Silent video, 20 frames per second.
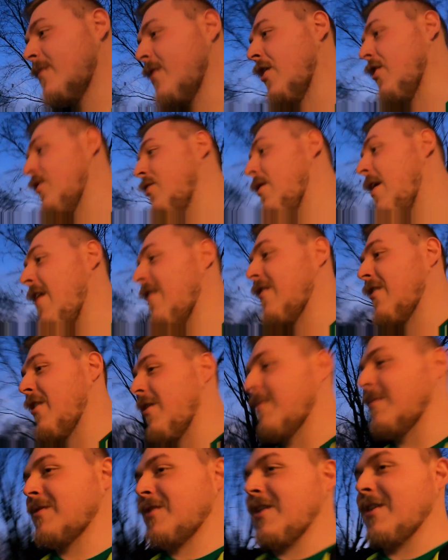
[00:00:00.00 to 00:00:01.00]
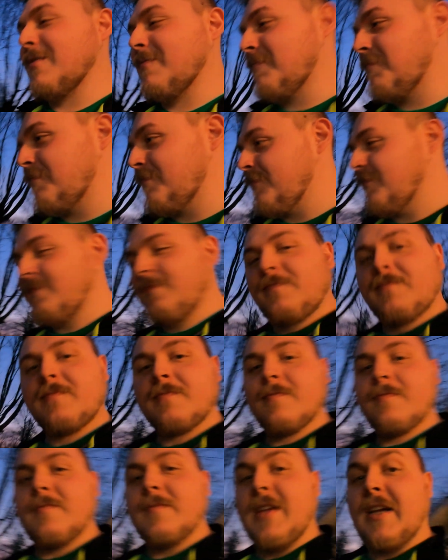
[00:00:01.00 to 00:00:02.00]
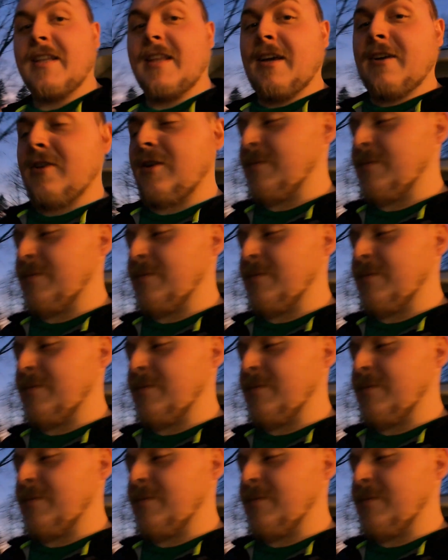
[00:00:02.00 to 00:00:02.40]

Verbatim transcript: Oh, you have a garbage can. Not that